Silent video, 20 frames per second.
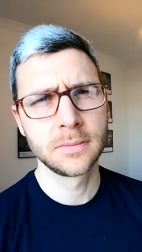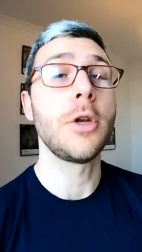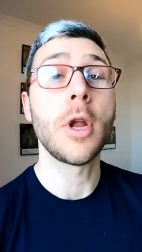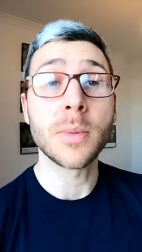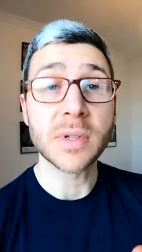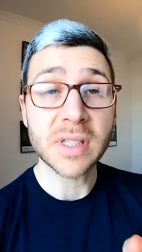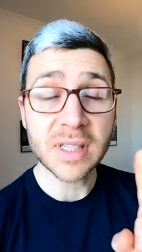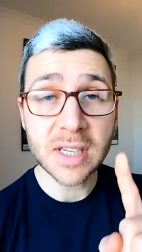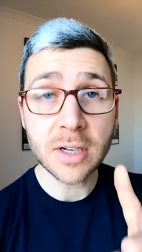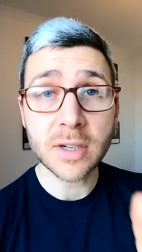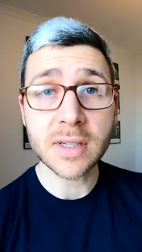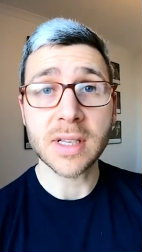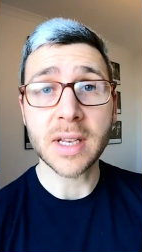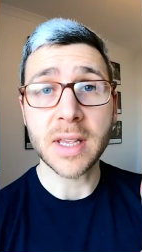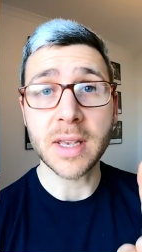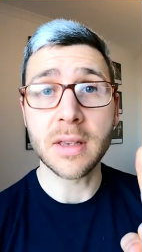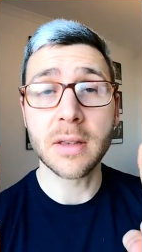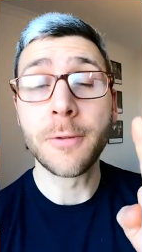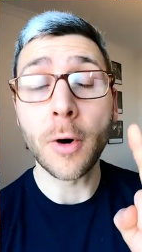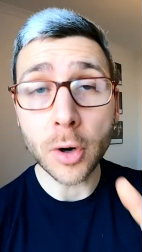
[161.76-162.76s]
No, but
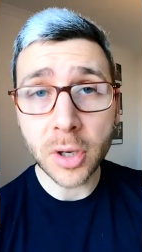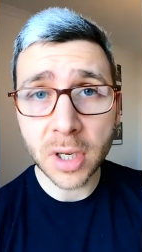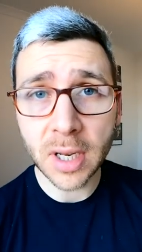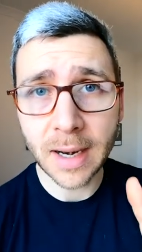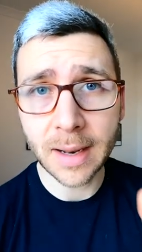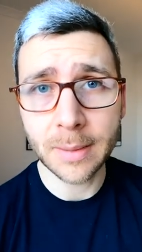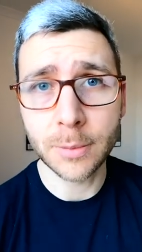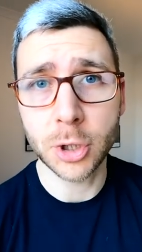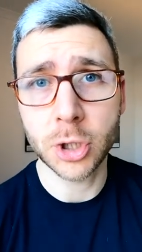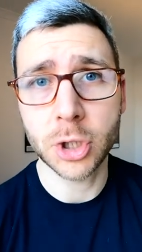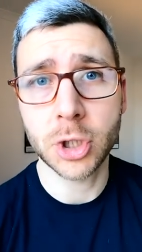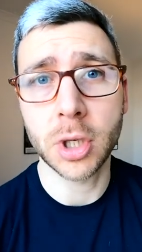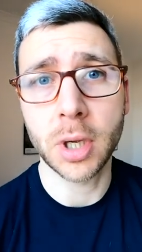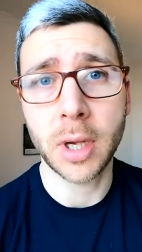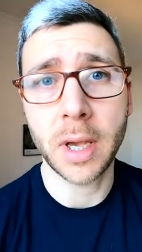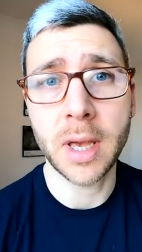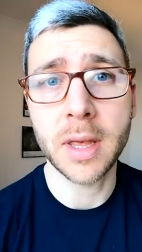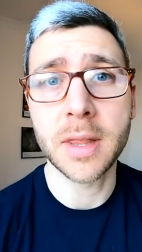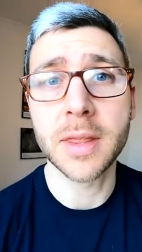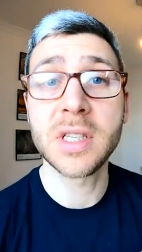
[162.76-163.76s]
seriously, vodka, lemon, and
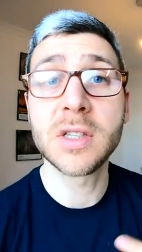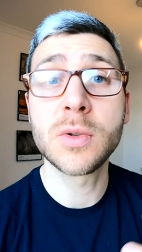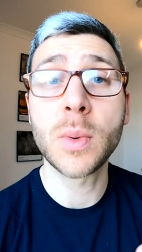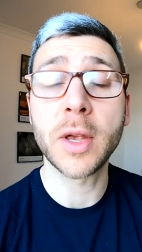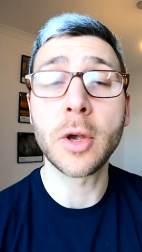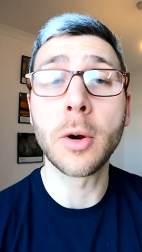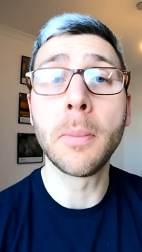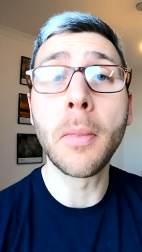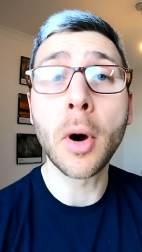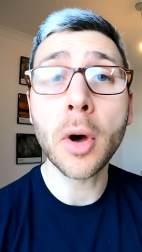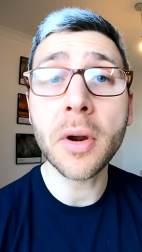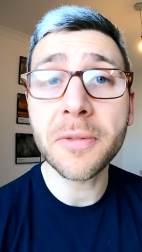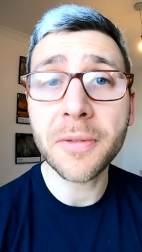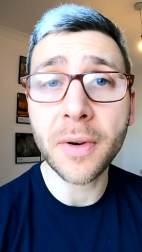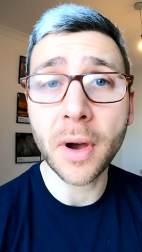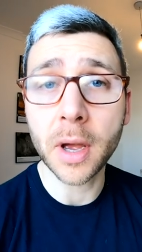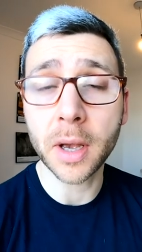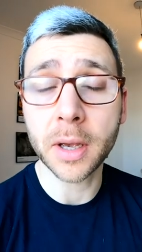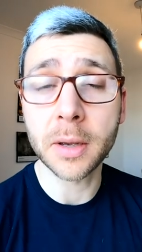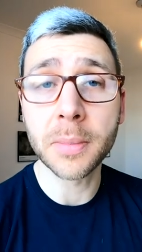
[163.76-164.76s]
sugar, this is where your
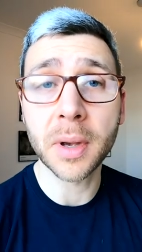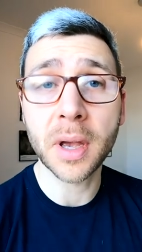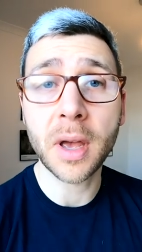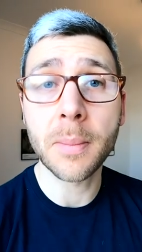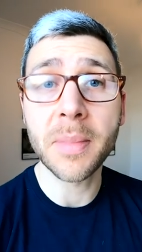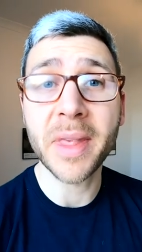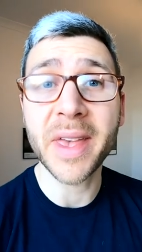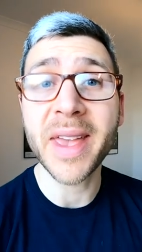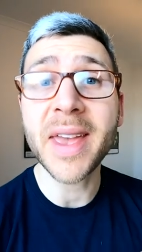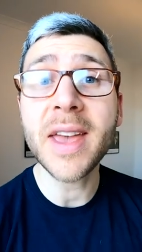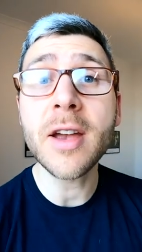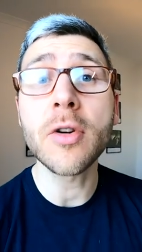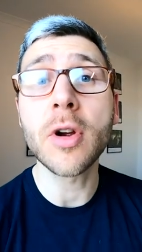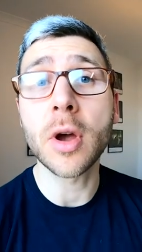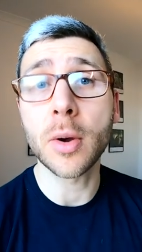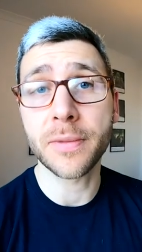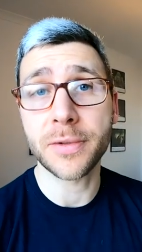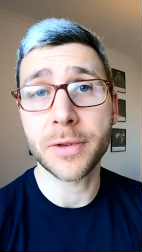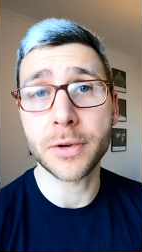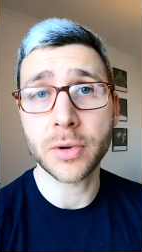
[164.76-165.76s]
modifier can become the
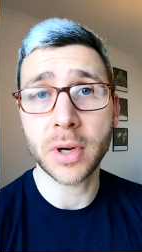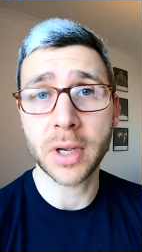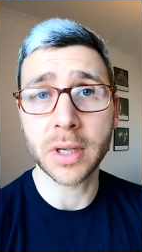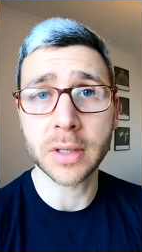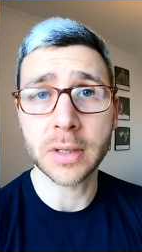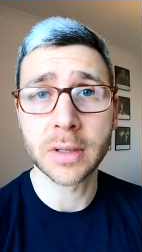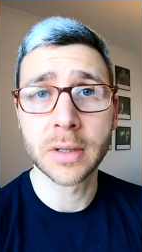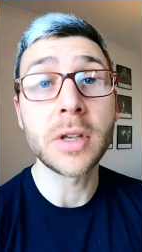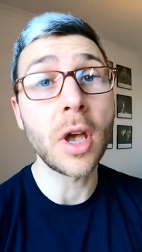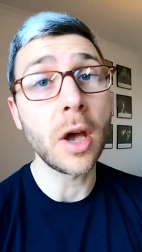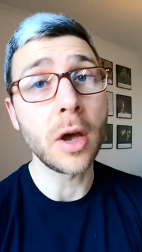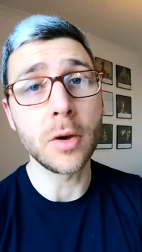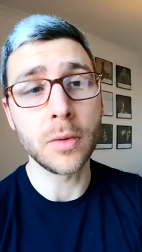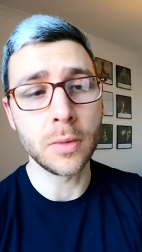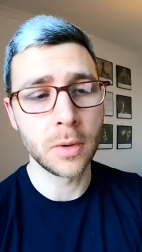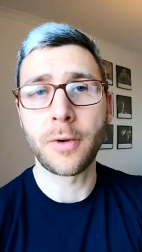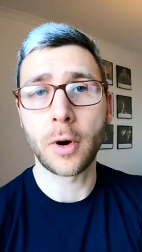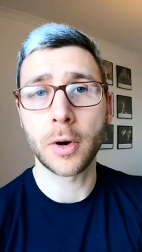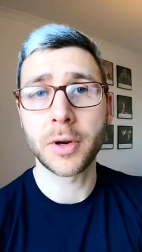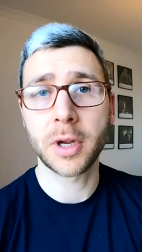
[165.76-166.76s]
hero of the drink. So,
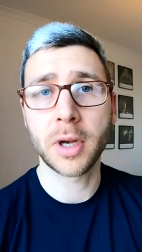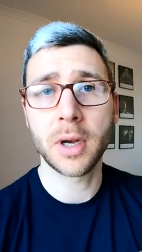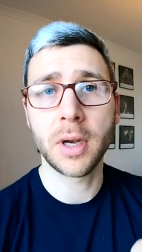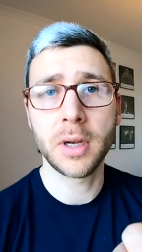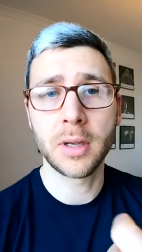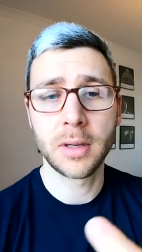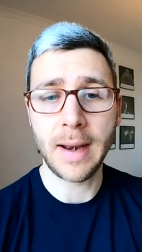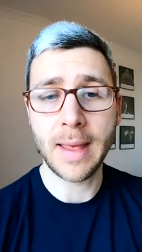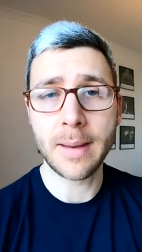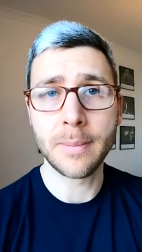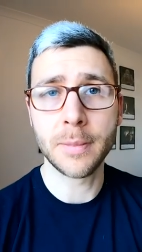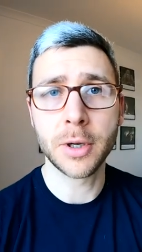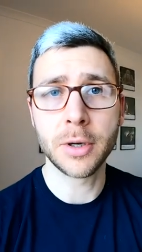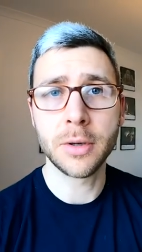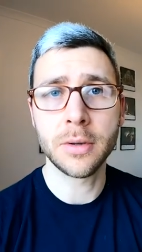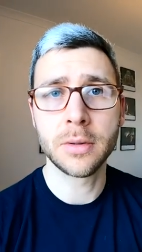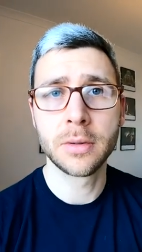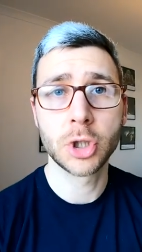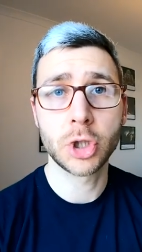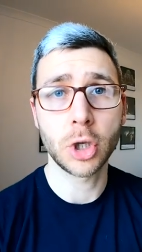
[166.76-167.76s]
vodka,
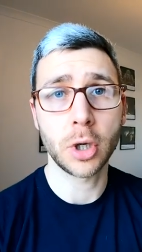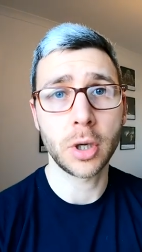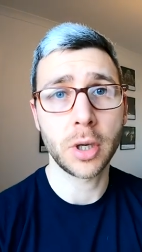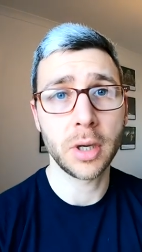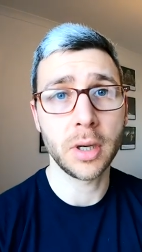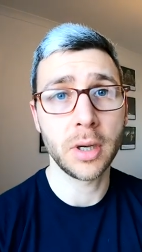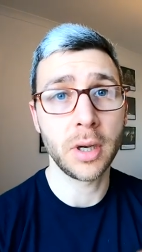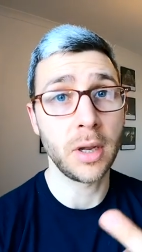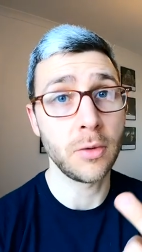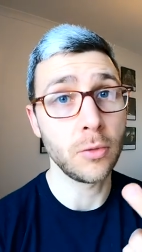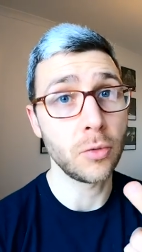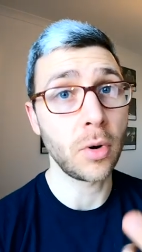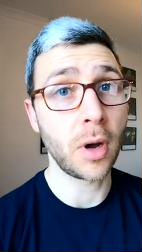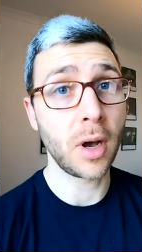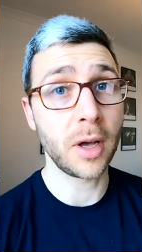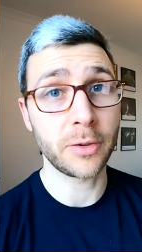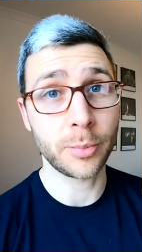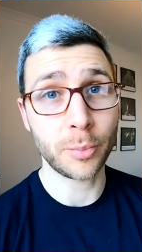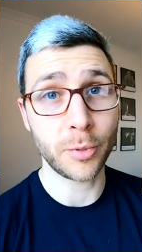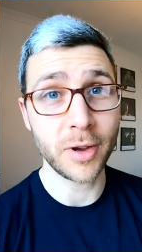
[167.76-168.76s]
lemon, sugar, and
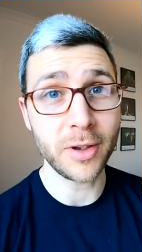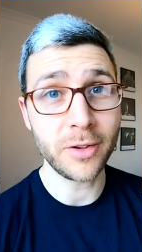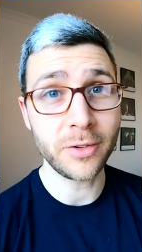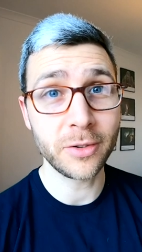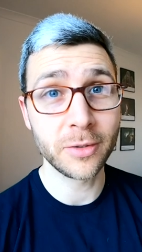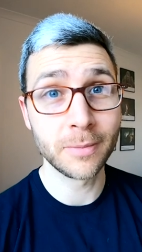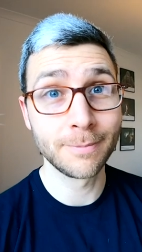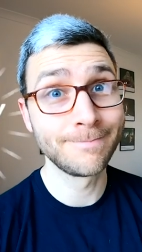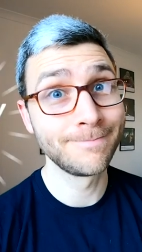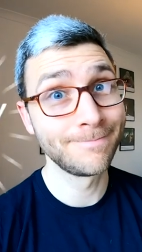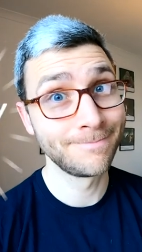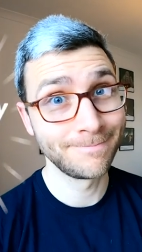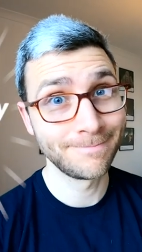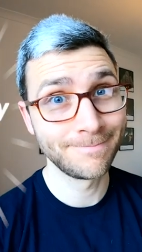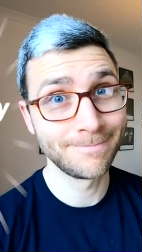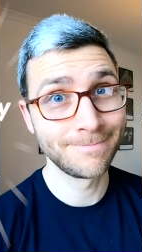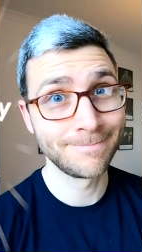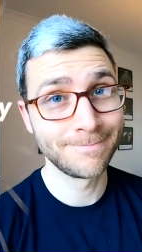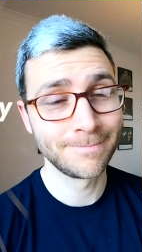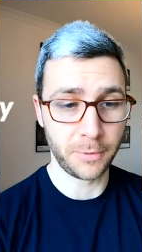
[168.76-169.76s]
raspberries,
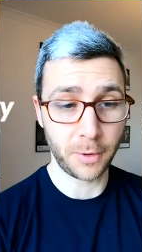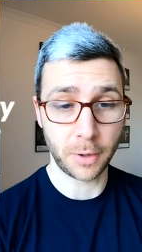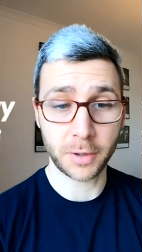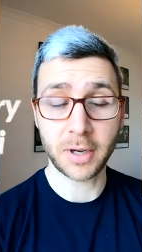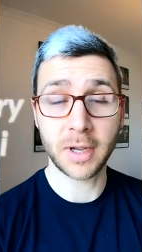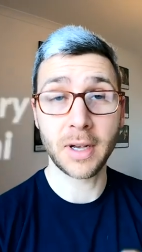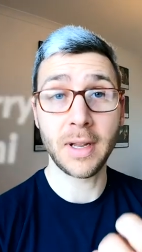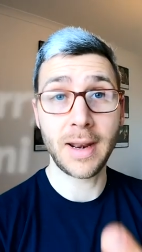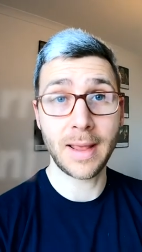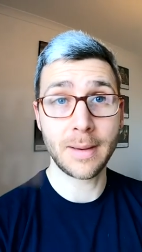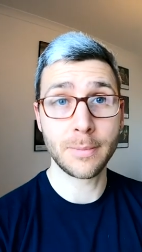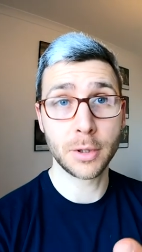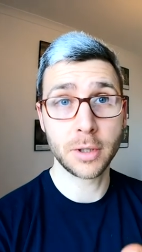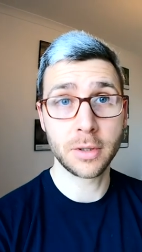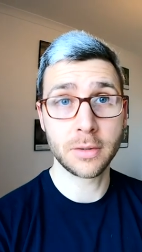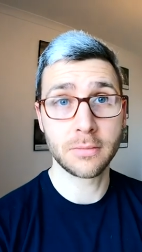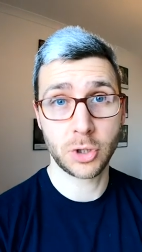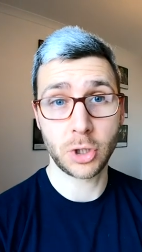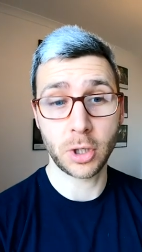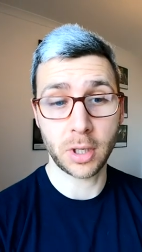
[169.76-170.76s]
vodka,
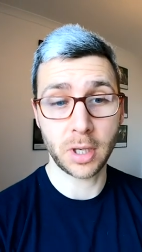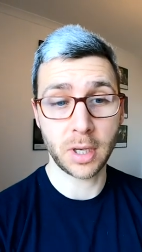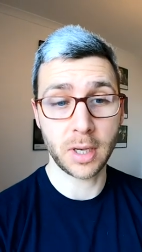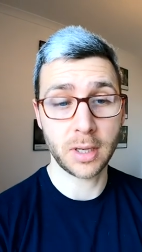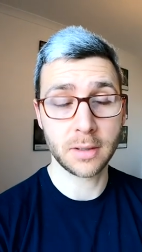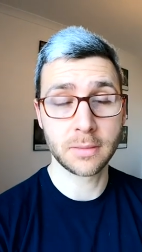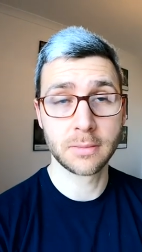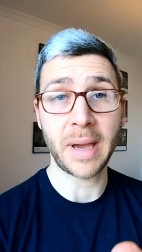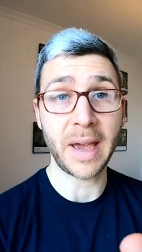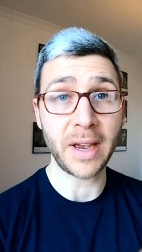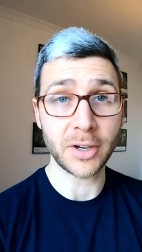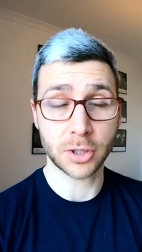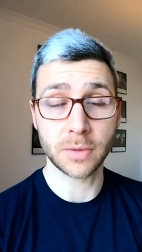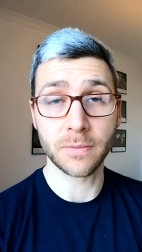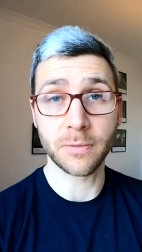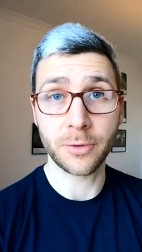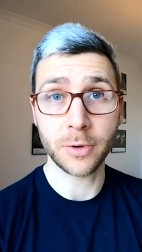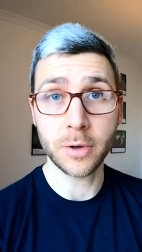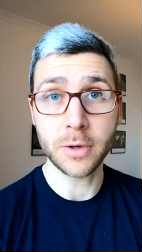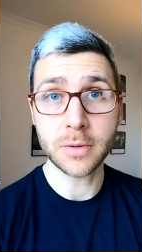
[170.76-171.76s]
lemon, sugar,
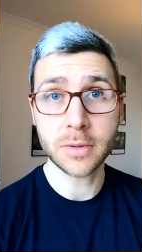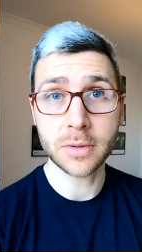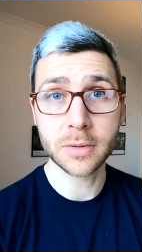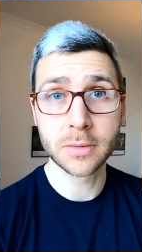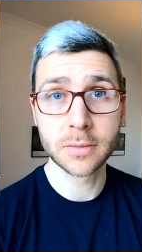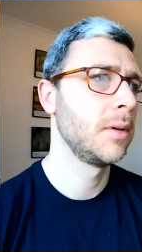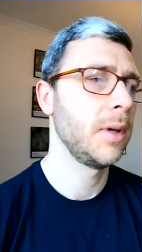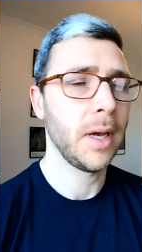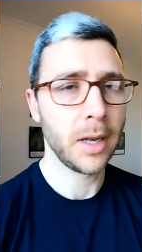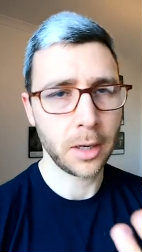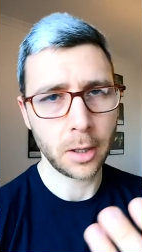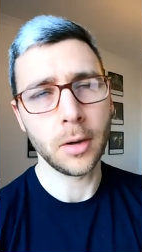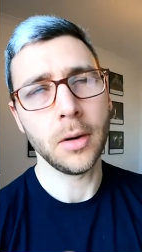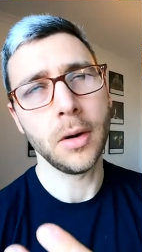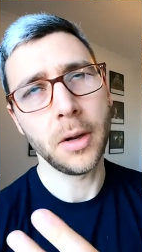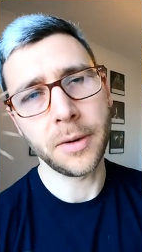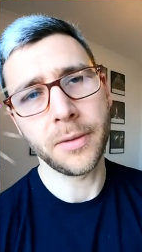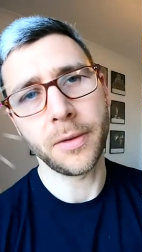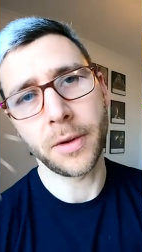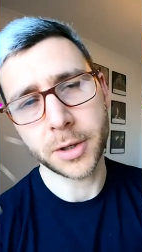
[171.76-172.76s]
passion fruit, and a whole
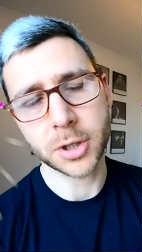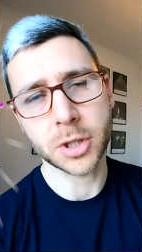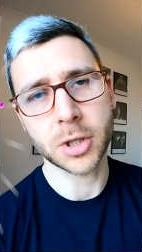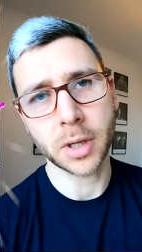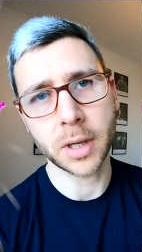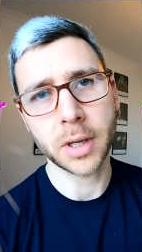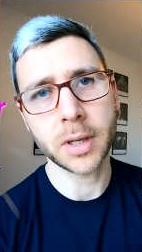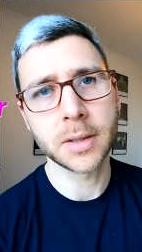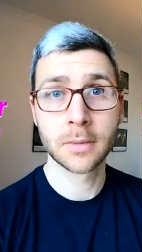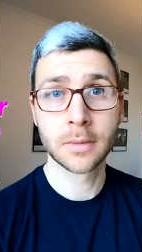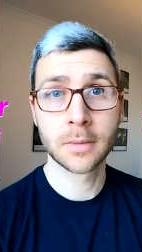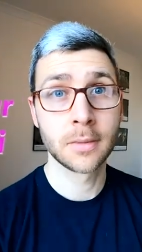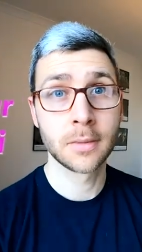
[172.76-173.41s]
load of other sugar.